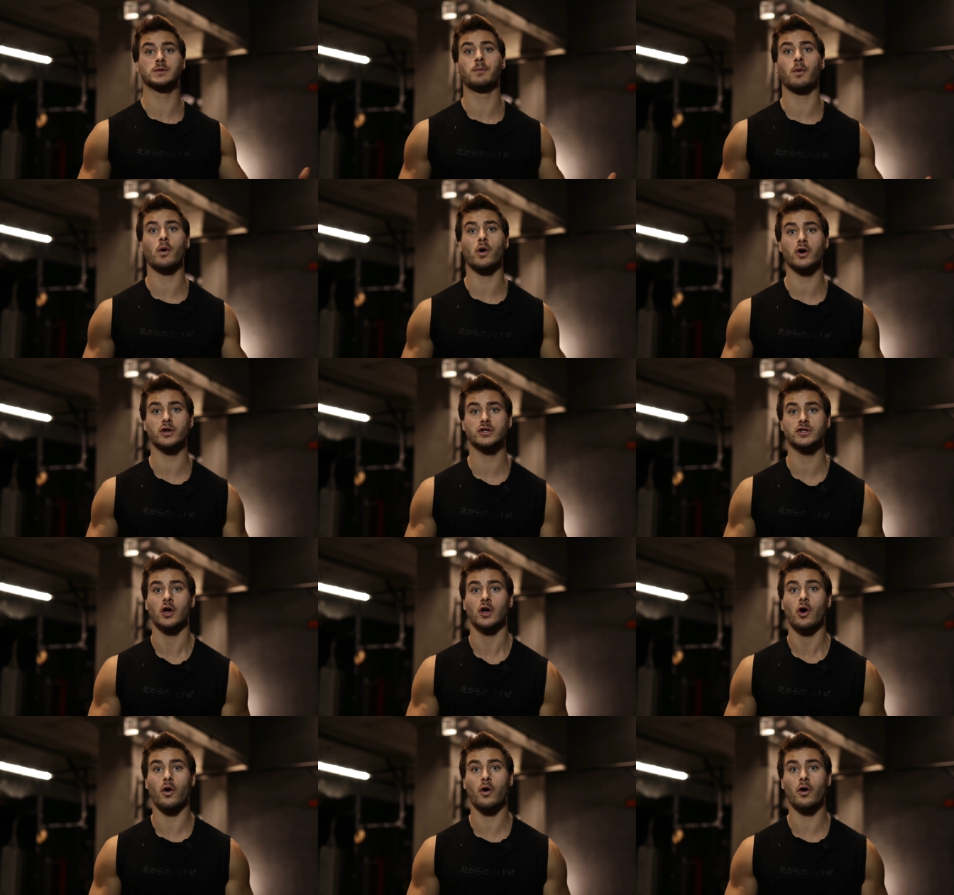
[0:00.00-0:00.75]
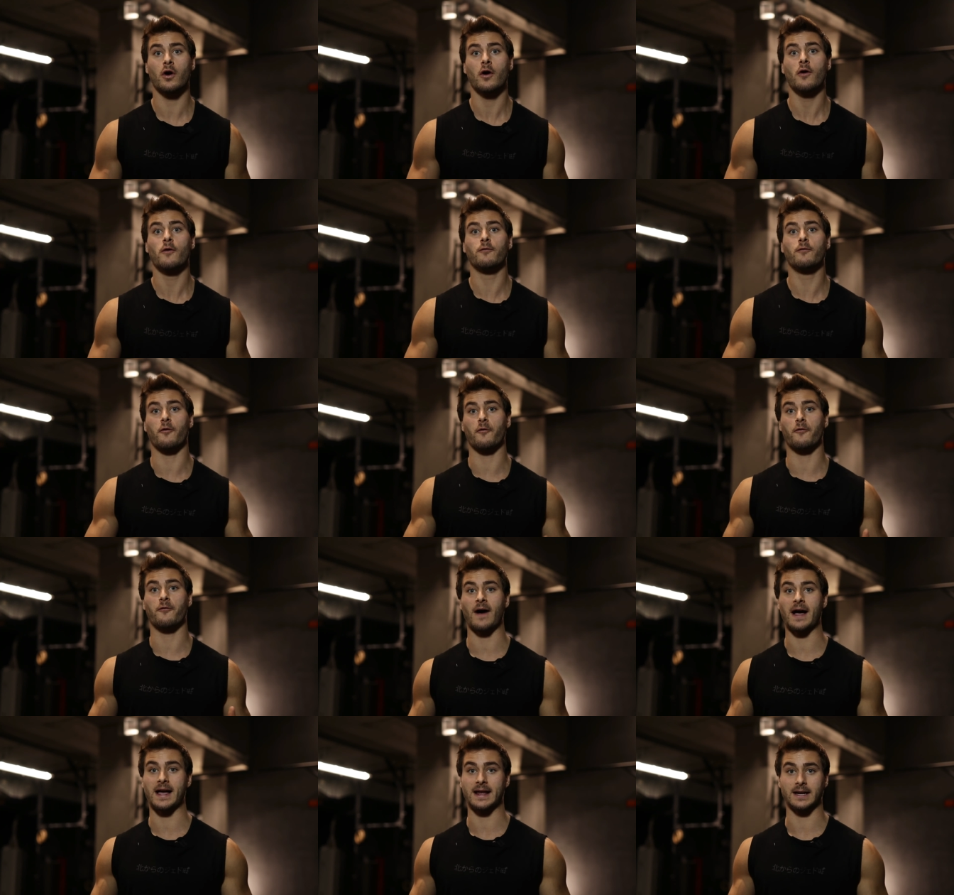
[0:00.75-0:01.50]
sports or
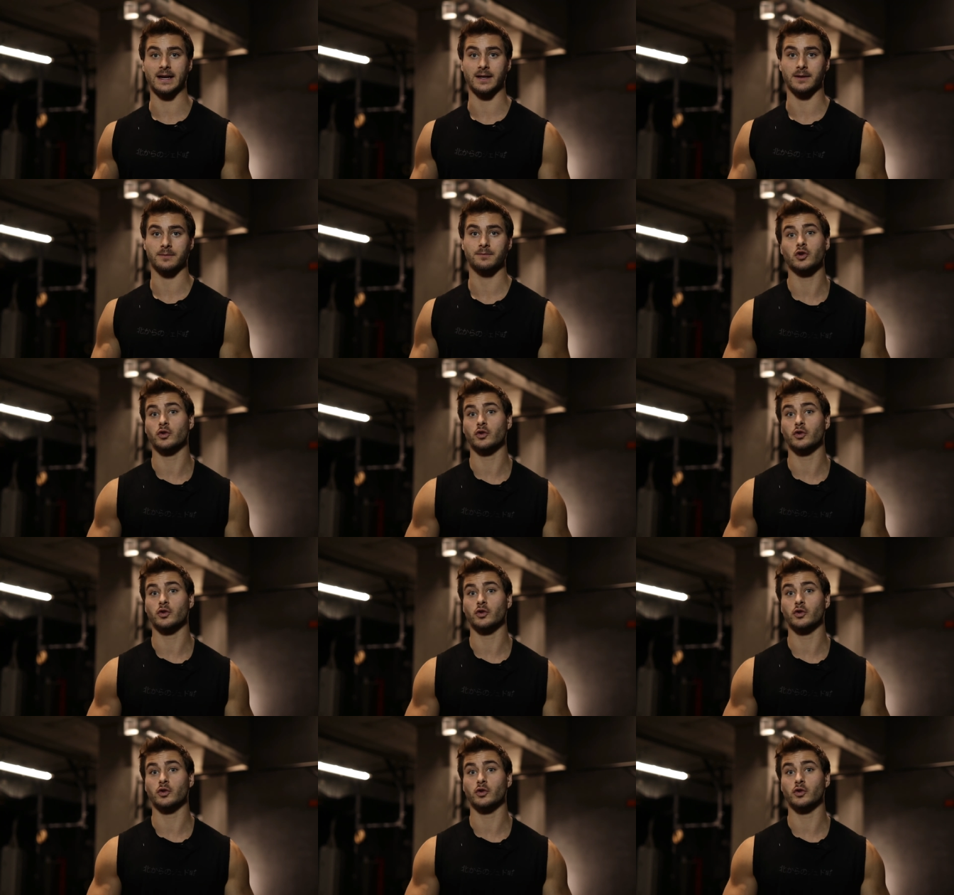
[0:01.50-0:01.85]
for fighting.